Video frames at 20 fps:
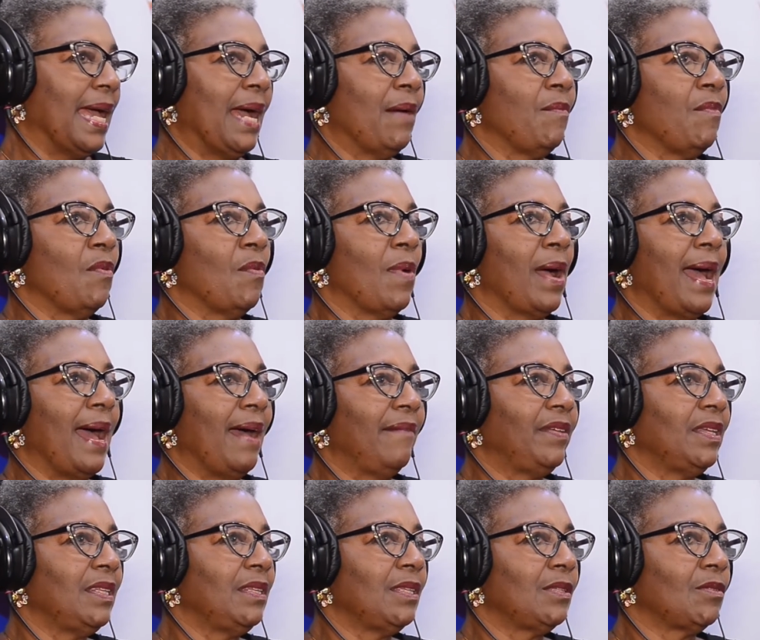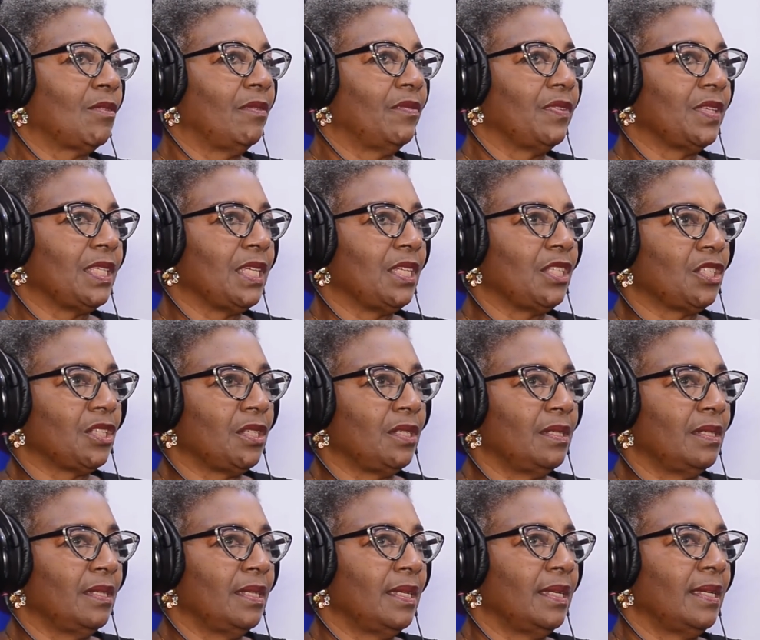and we were having this
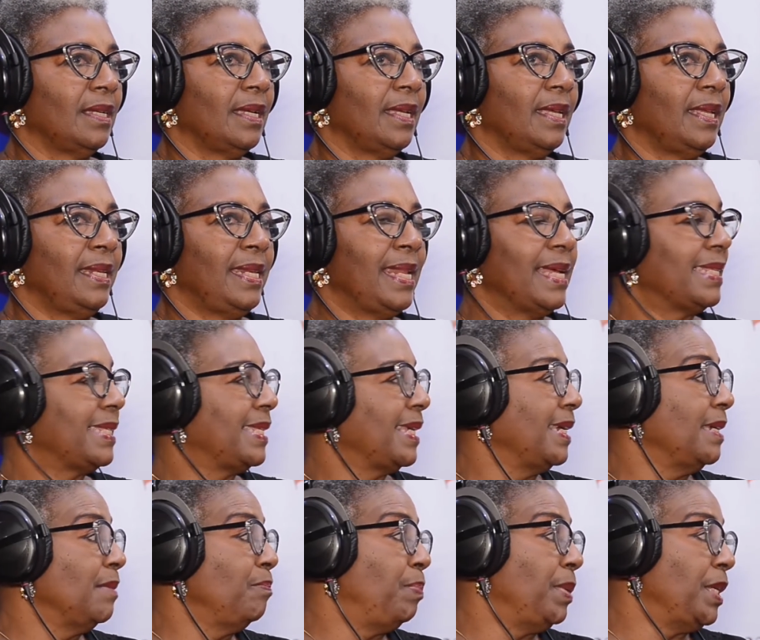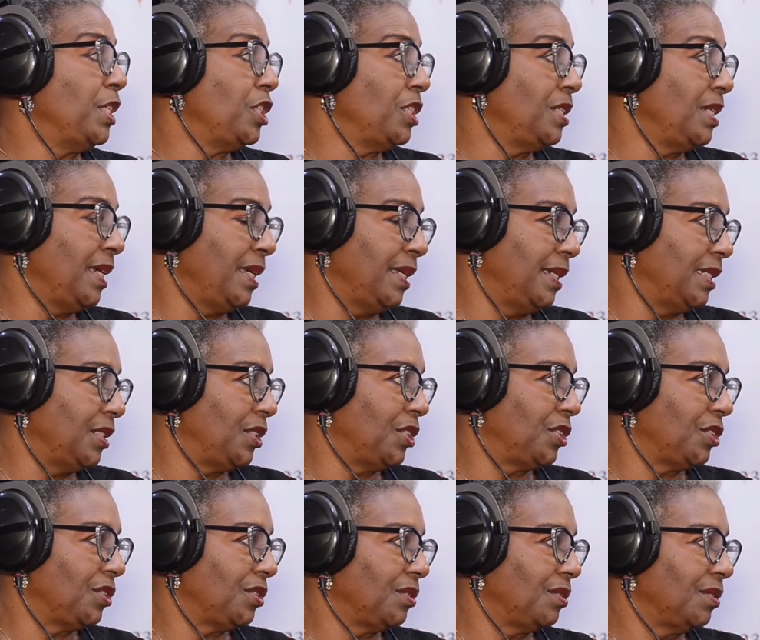conversation, let's say in Pidgin English,